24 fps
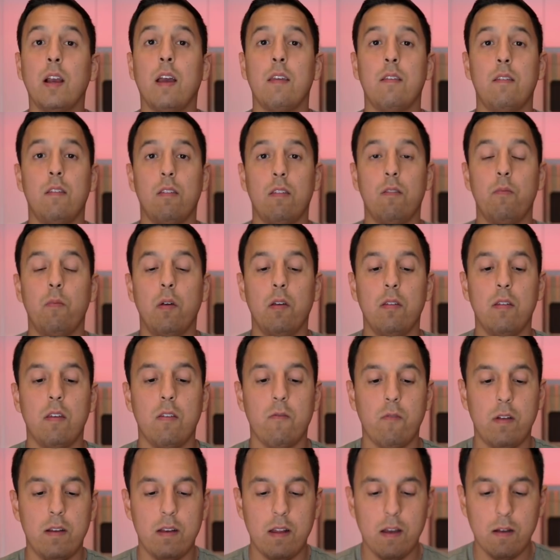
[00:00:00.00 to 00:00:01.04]
you guys could smell
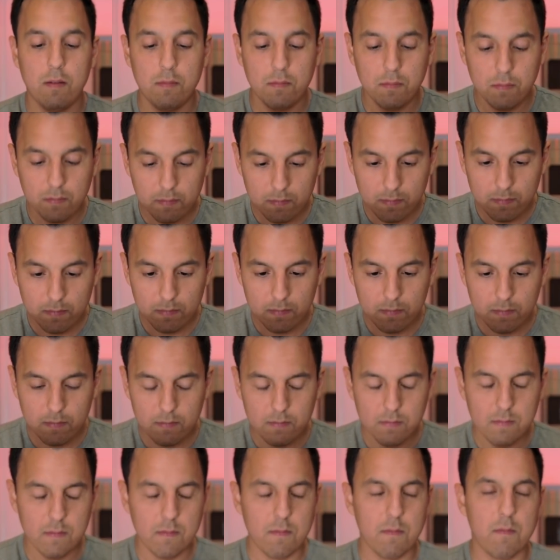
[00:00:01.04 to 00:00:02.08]
this right now.
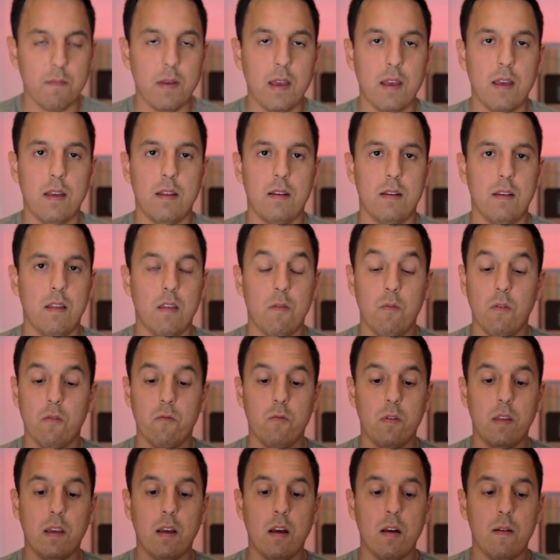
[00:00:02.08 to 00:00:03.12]
Man, it smells
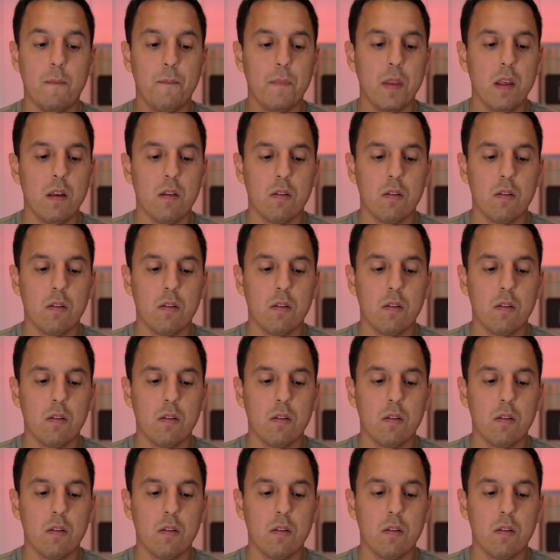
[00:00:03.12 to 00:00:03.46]
really good.